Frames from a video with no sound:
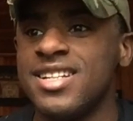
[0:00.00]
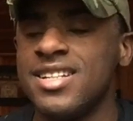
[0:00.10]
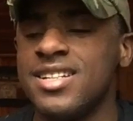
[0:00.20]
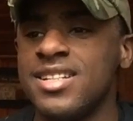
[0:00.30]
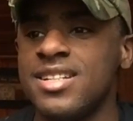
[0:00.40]

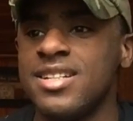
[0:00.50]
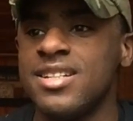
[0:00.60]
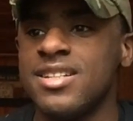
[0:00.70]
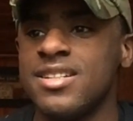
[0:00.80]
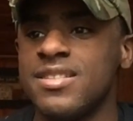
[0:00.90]

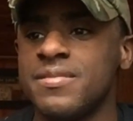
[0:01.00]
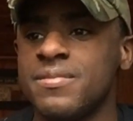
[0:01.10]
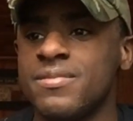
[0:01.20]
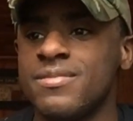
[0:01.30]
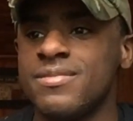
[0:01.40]

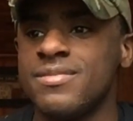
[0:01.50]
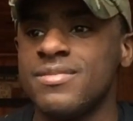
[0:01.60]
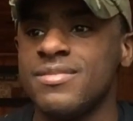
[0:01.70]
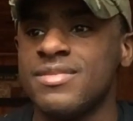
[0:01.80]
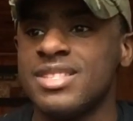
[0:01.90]

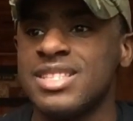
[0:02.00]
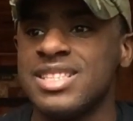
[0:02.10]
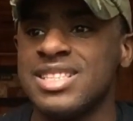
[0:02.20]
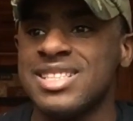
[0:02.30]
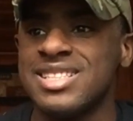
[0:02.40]

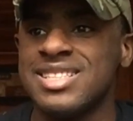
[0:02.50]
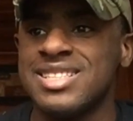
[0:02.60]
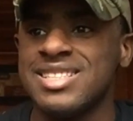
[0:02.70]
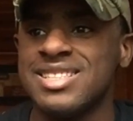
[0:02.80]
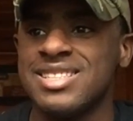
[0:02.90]

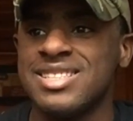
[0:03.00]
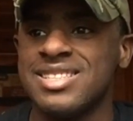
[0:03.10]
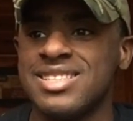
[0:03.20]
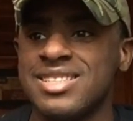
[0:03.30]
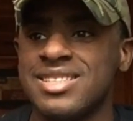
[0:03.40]

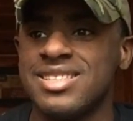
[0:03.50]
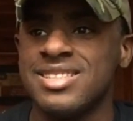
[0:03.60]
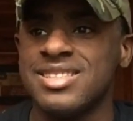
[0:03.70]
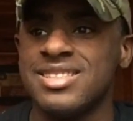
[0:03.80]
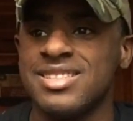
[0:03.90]

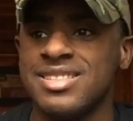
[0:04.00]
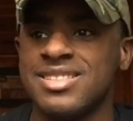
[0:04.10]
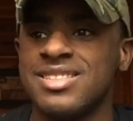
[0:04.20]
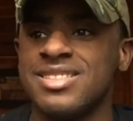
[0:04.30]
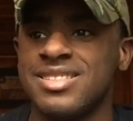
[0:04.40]

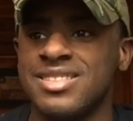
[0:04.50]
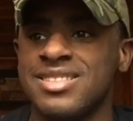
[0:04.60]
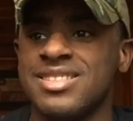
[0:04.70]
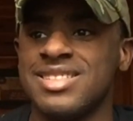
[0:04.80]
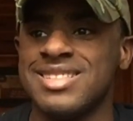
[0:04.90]

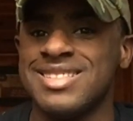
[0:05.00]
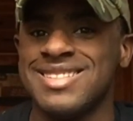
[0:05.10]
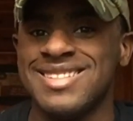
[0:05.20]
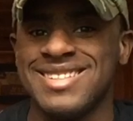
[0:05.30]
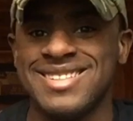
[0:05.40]

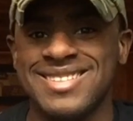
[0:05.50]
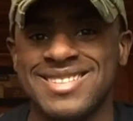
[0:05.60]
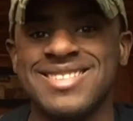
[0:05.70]
No one is speaking in this clip.